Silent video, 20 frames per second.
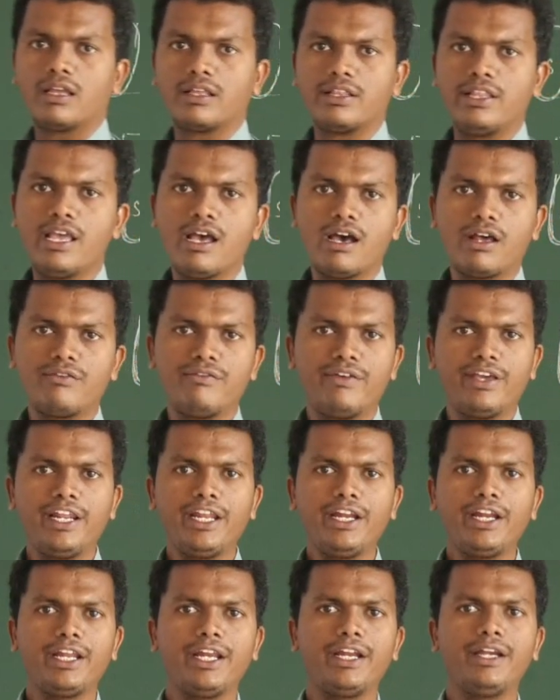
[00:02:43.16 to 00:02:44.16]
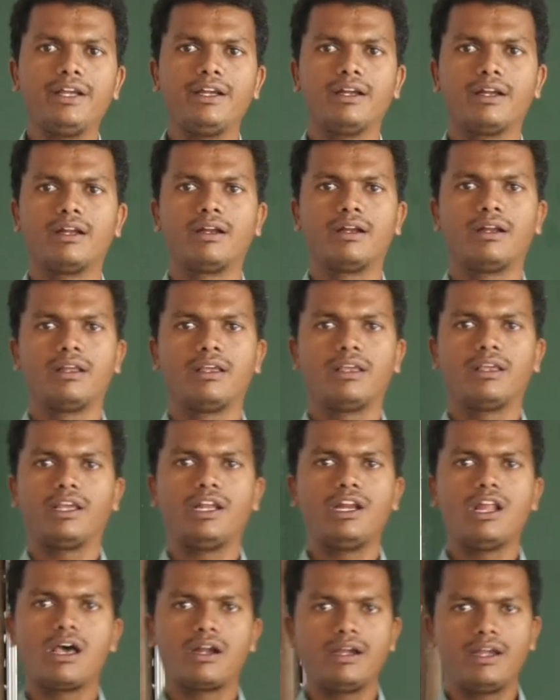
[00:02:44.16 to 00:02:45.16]
they are very neat
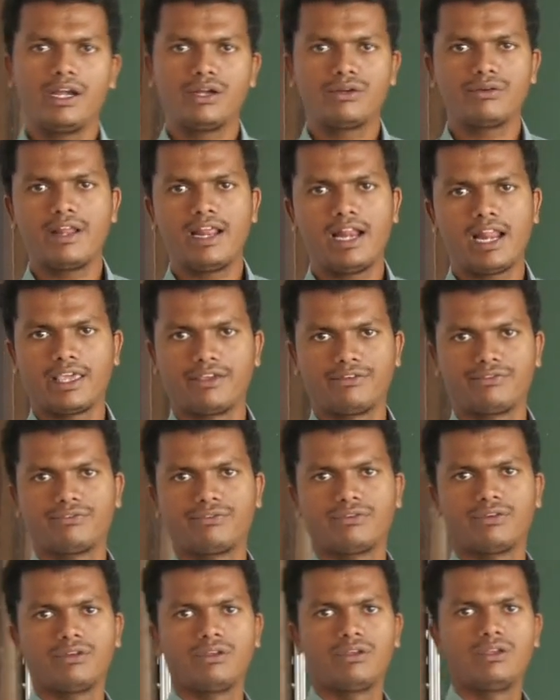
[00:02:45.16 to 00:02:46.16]
in our day-to-day life.